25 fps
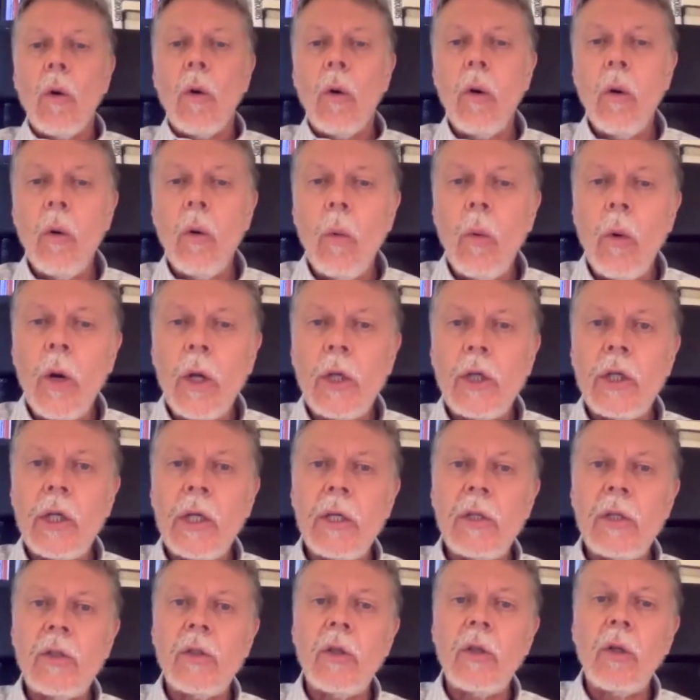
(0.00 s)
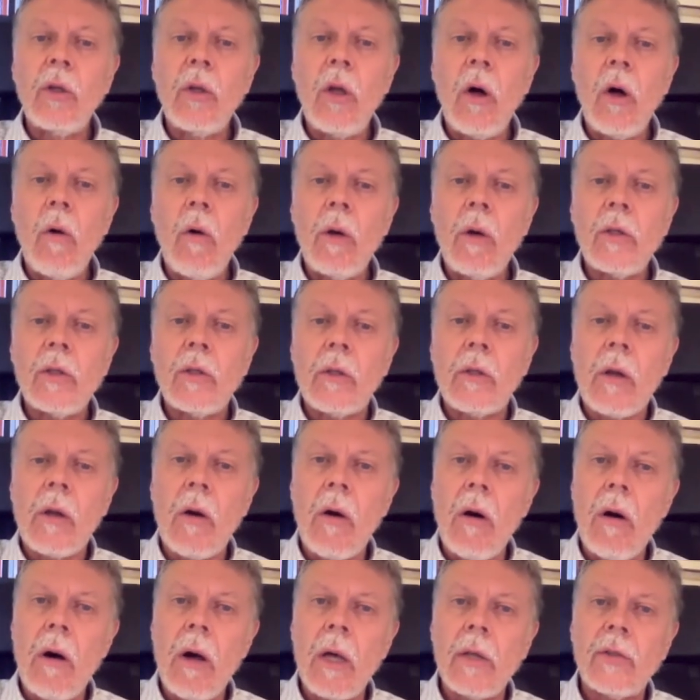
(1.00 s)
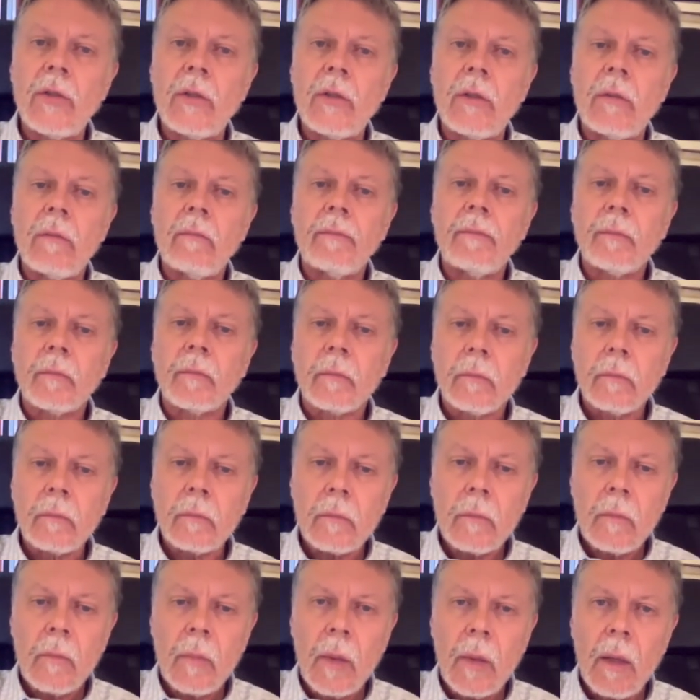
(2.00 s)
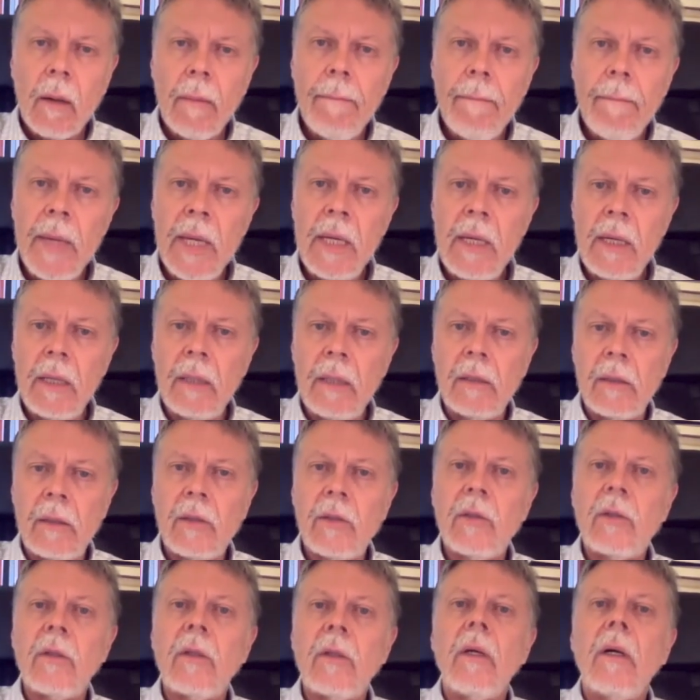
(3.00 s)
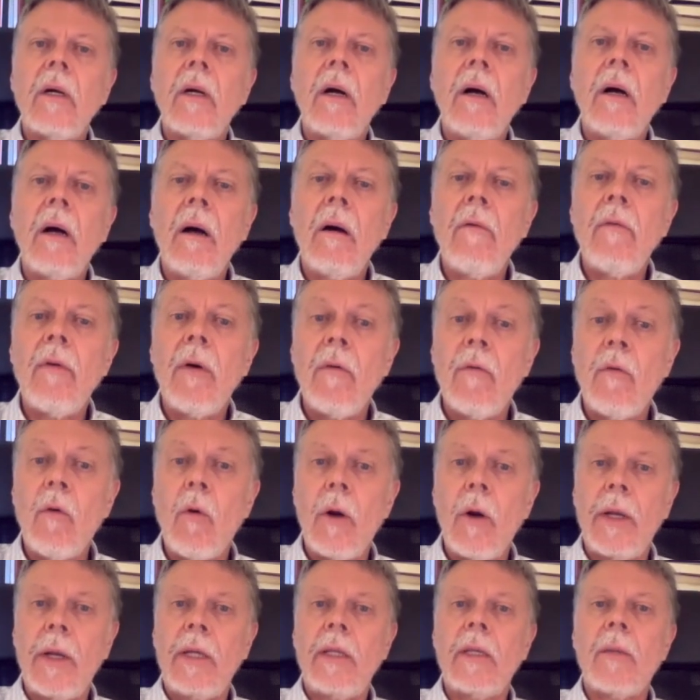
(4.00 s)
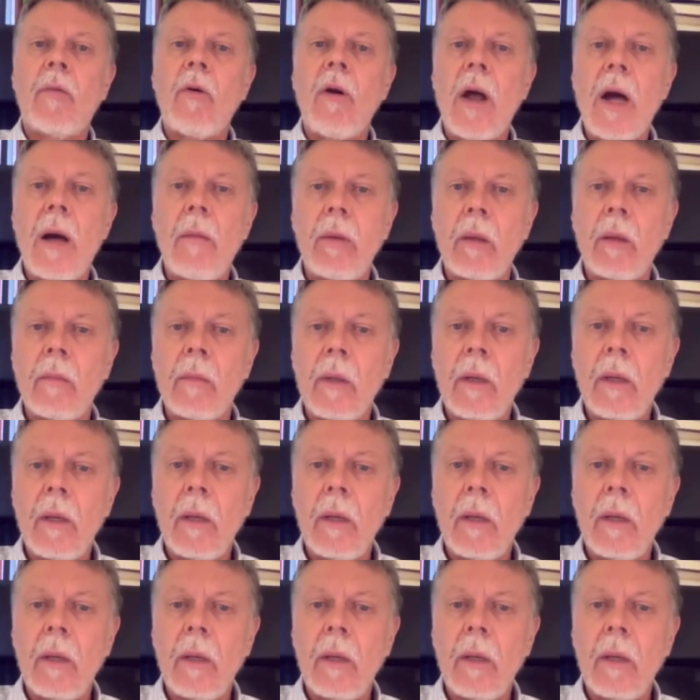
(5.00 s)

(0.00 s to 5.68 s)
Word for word: which is the lowest cost means of avoiding the problem?